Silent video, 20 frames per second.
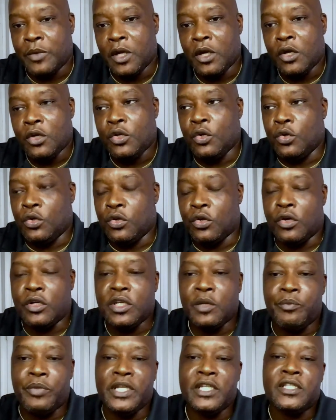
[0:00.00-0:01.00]
you learn to
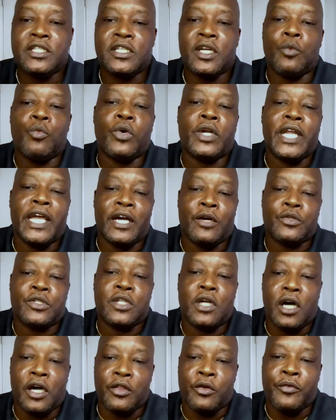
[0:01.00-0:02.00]
be someone else other